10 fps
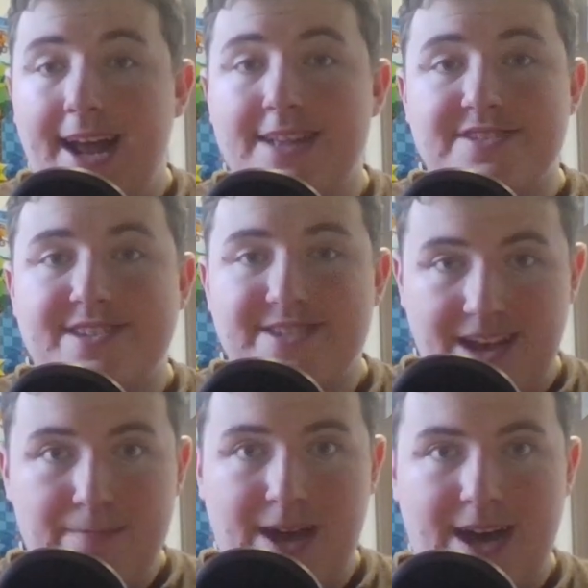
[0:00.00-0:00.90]
And
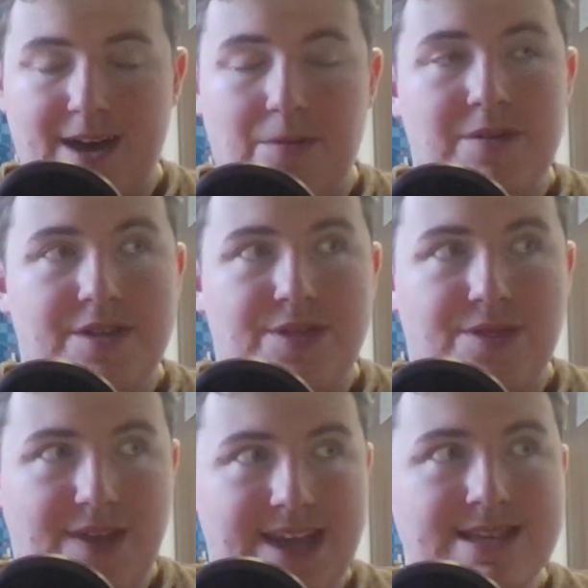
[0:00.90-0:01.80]
somehow,
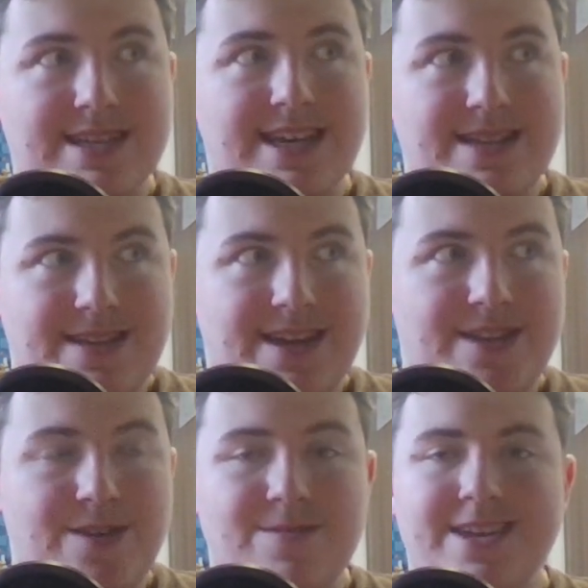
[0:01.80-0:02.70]
things
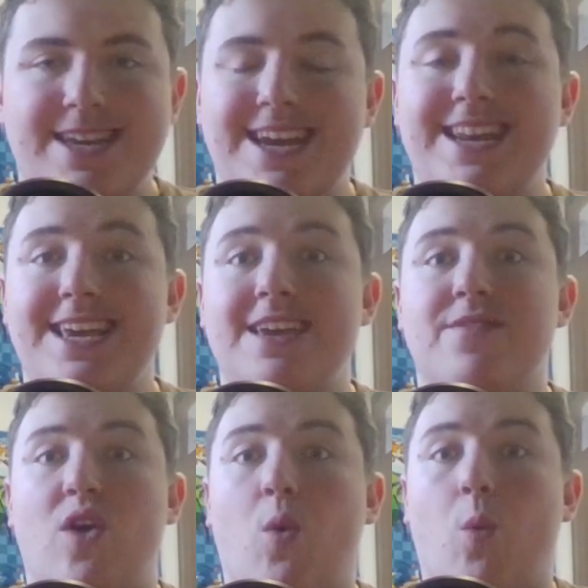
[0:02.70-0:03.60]
continued to get
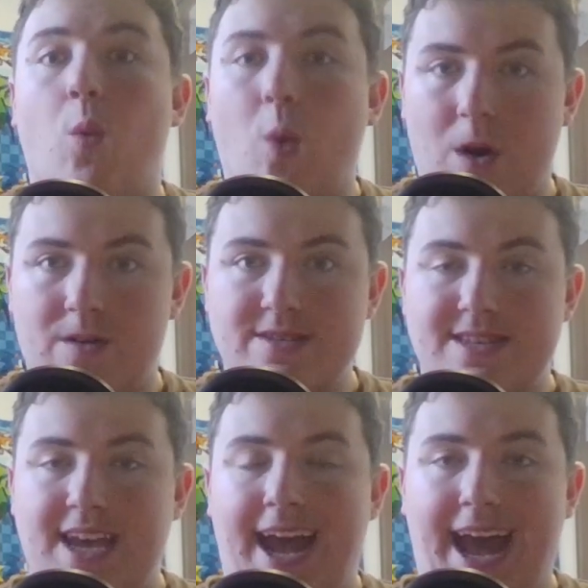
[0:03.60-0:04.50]
even
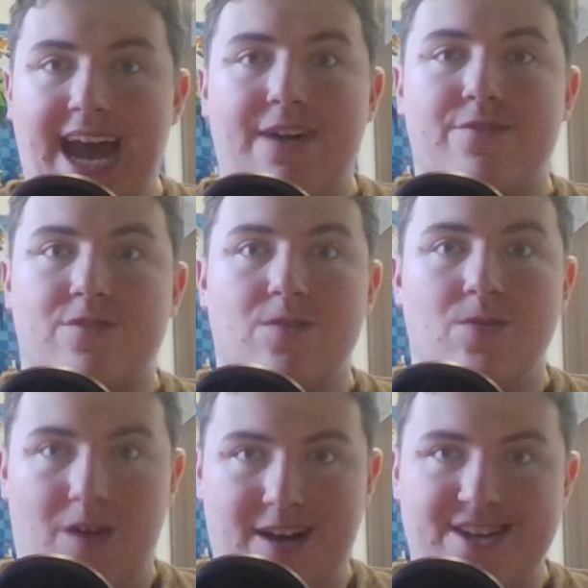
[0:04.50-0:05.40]
worse
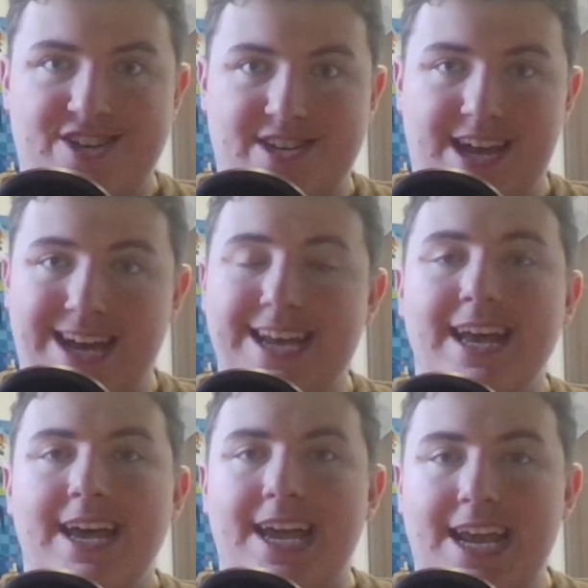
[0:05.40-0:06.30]
after launch
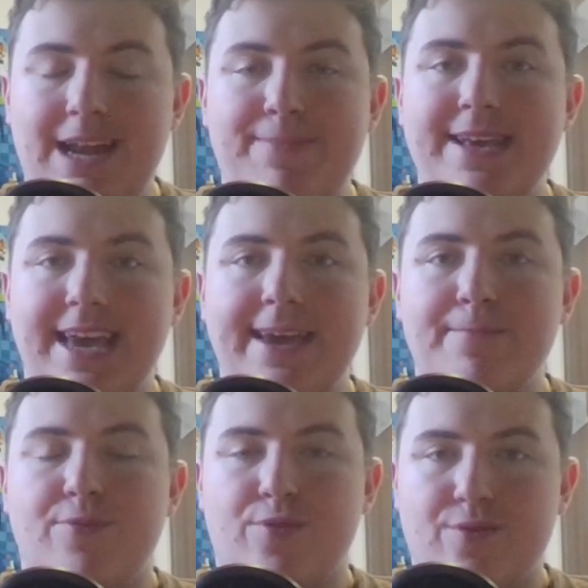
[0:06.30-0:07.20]
day. It
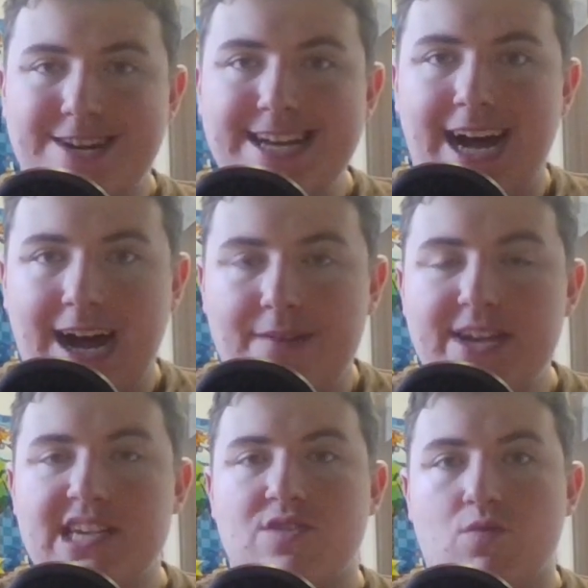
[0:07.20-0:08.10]
became pretty
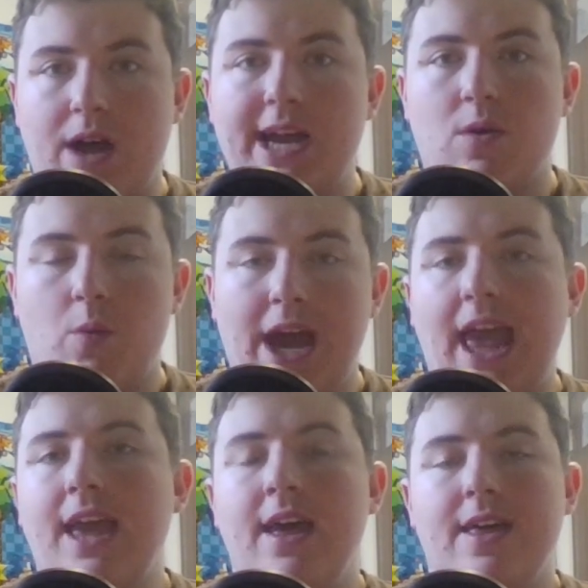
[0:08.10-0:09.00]
obvious right
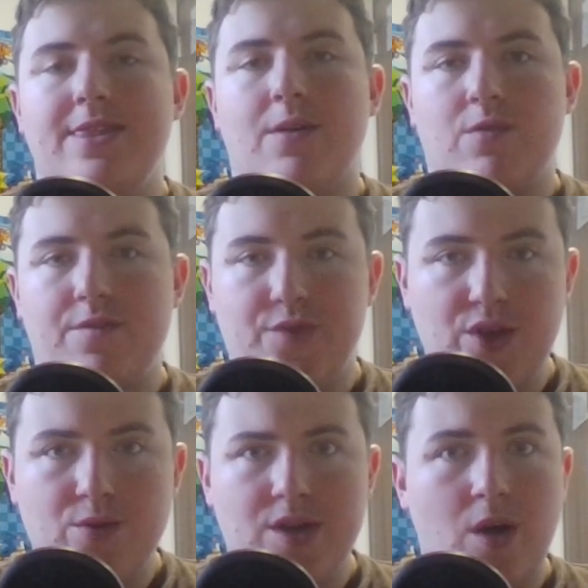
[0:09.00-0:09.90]
away that review